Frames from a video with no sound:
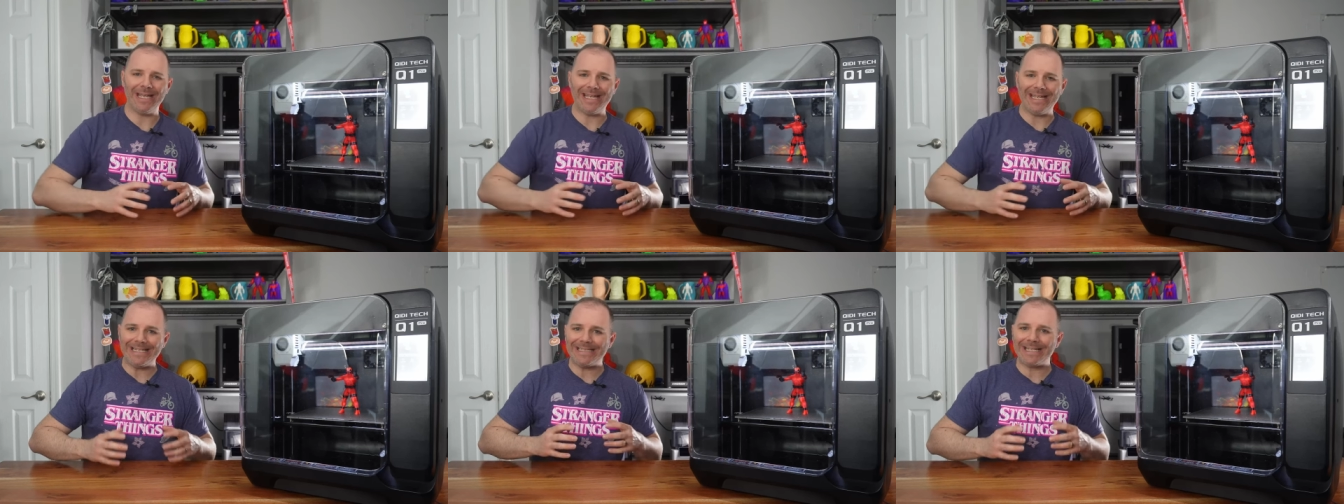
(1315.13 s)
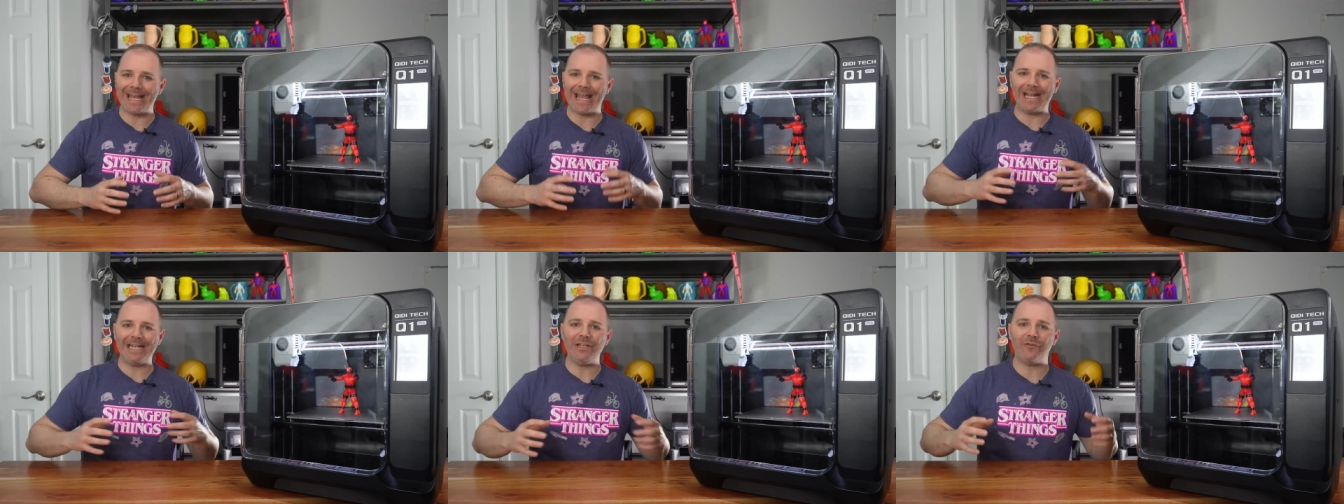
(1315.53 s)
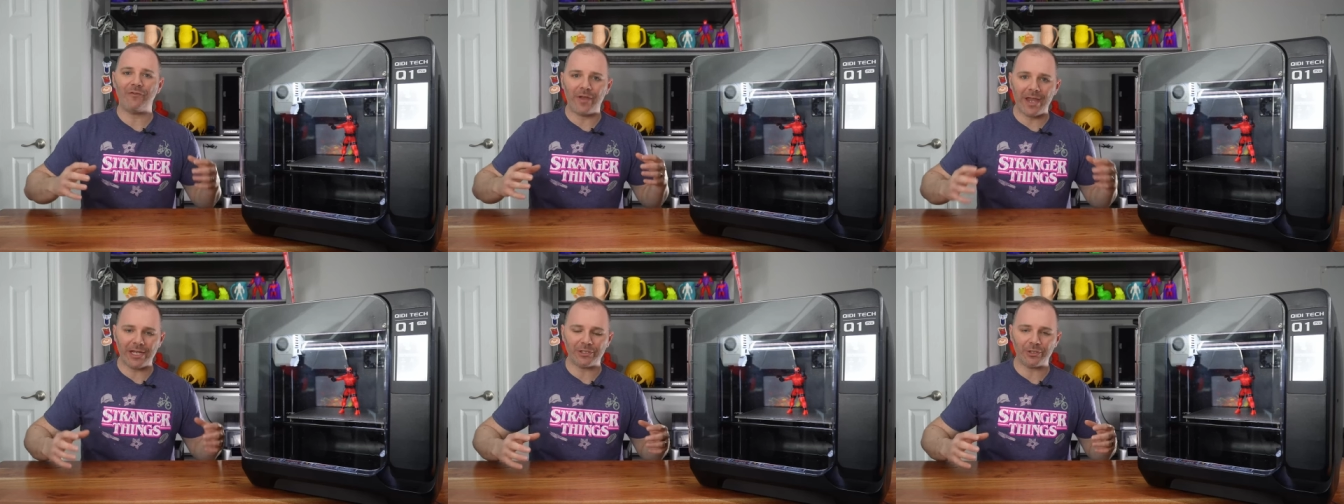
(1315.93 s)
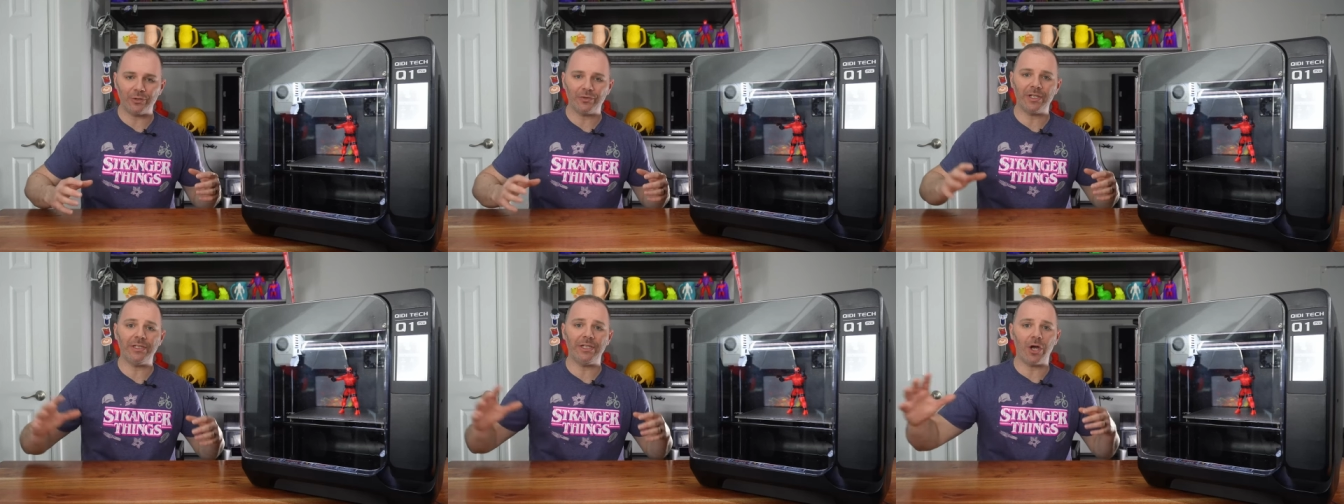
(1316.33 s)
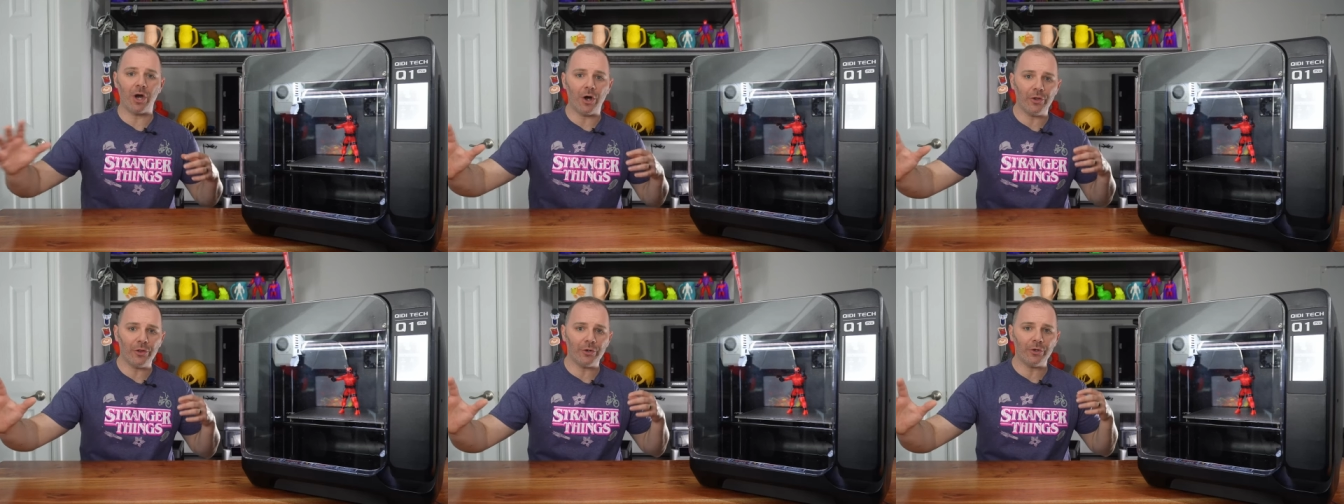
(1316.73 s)
Is it any faster than the
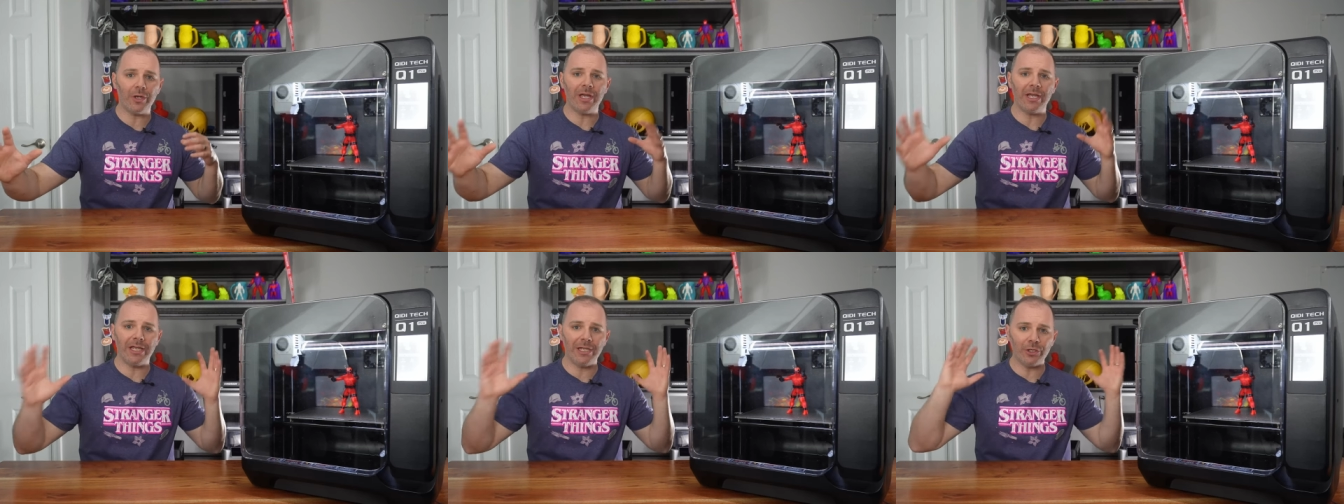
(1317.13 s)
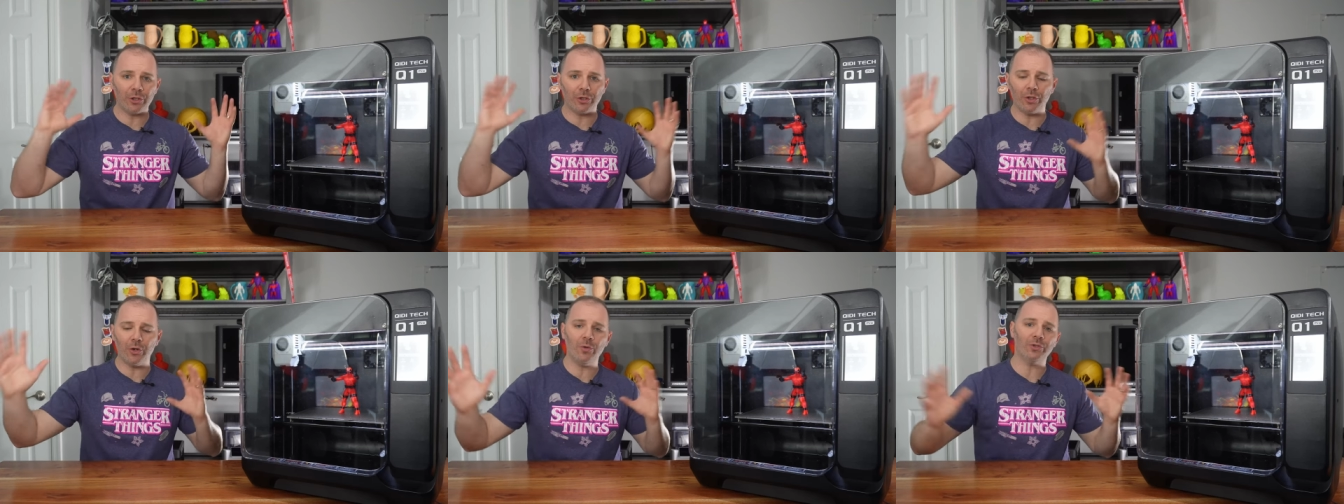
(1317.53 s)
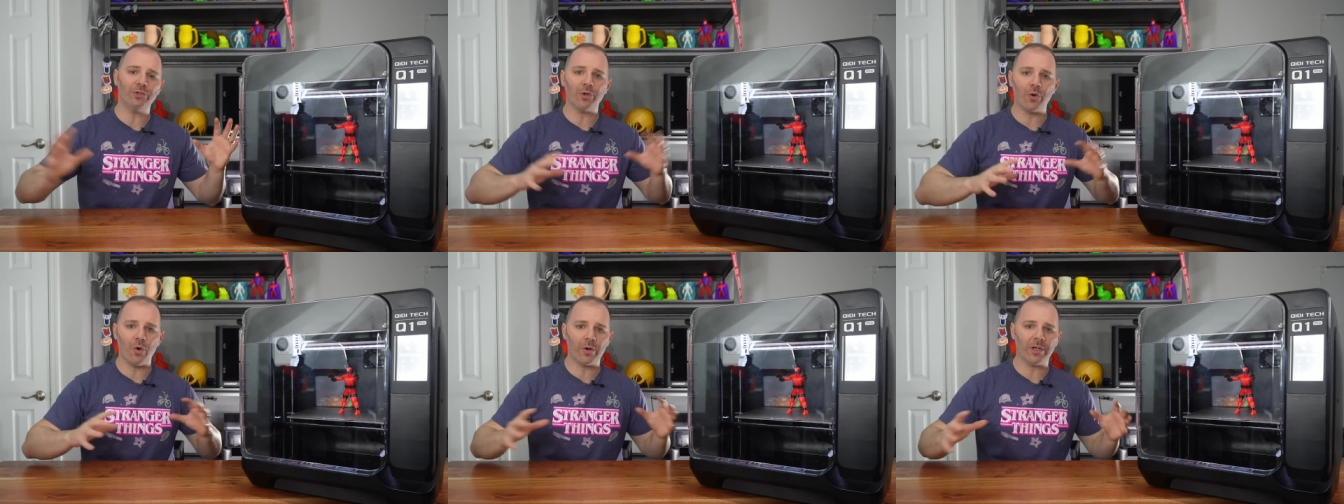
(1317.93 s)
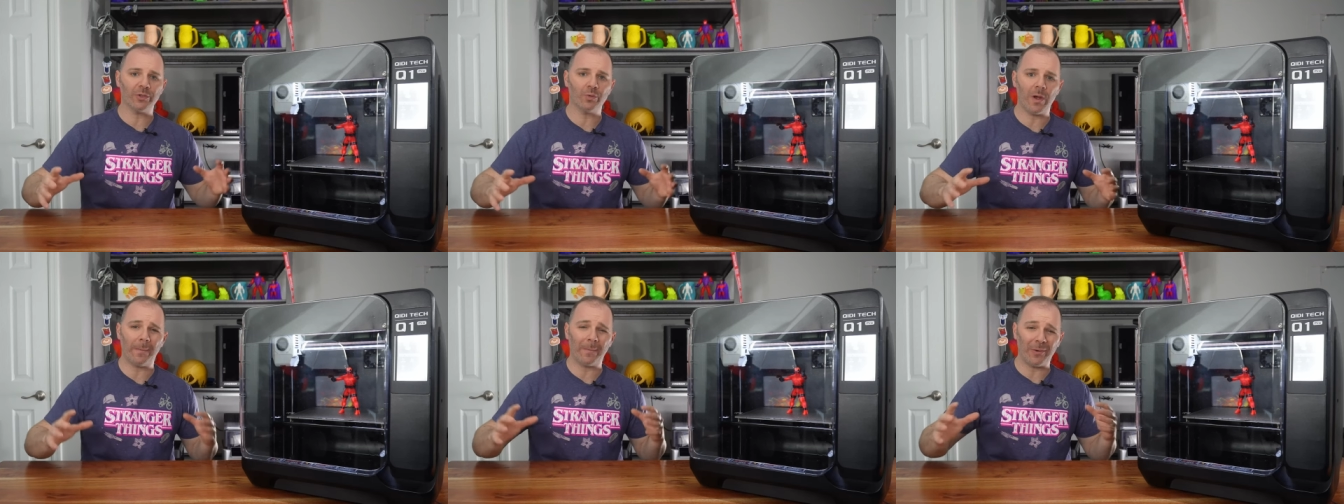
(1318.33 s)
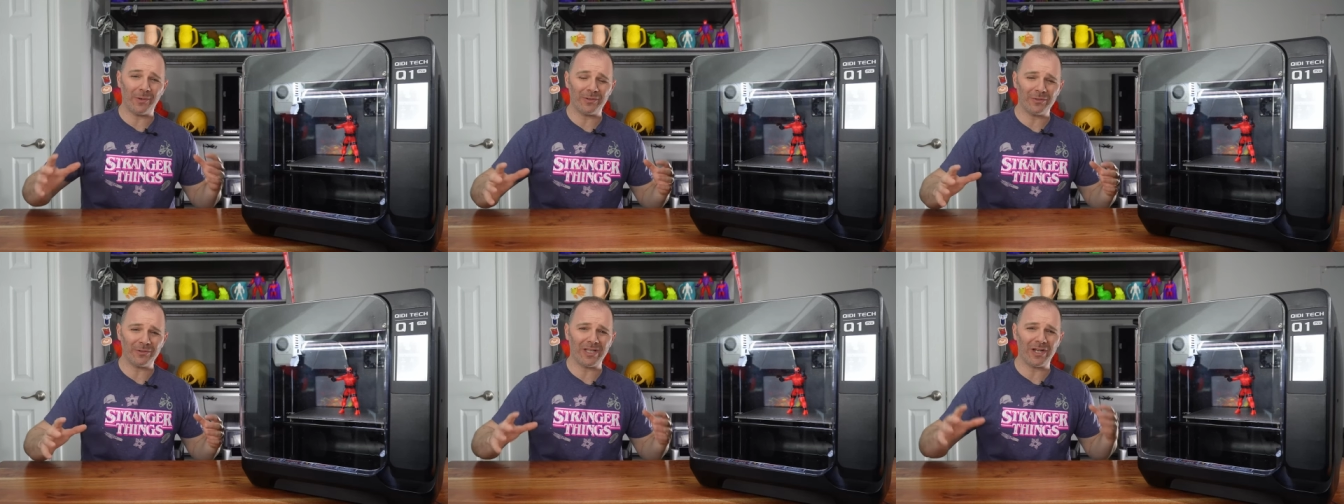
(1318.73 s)
other enclosed Core XY
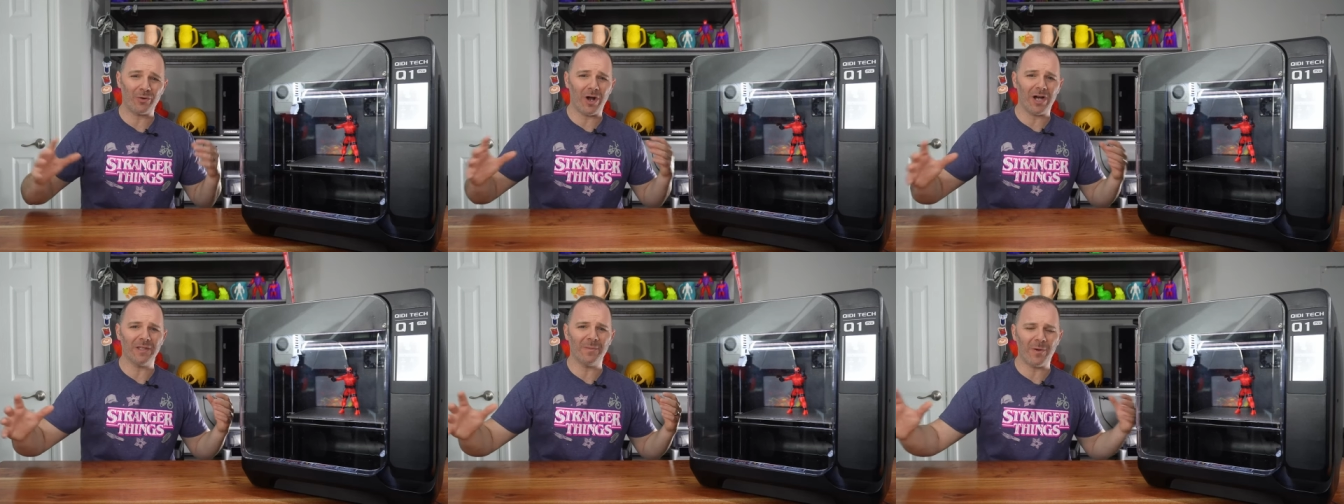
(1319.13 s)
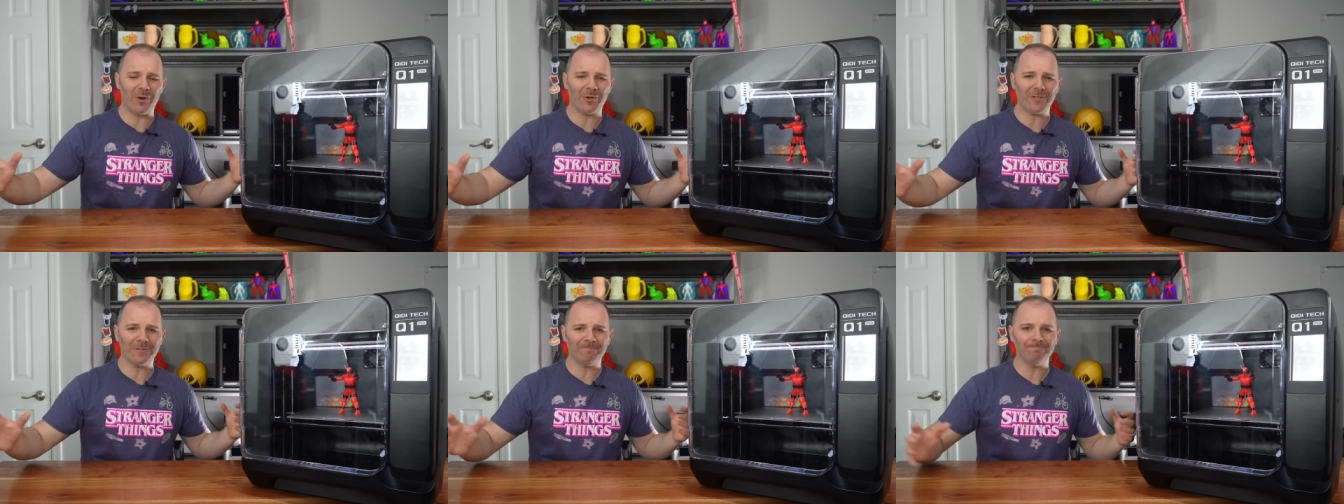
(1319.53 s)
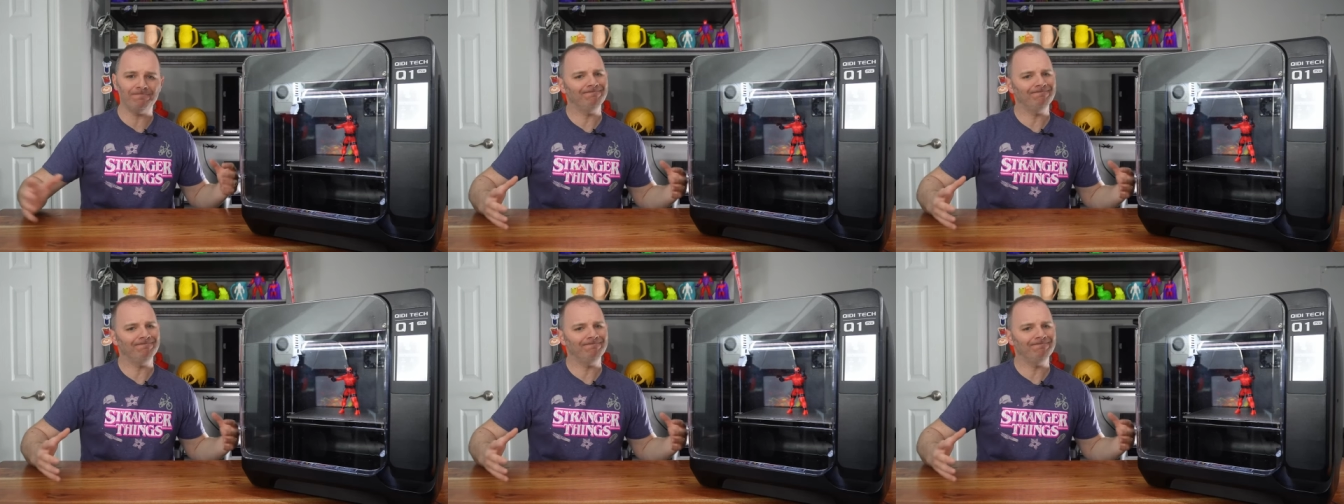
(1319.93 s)
printers that are on the market?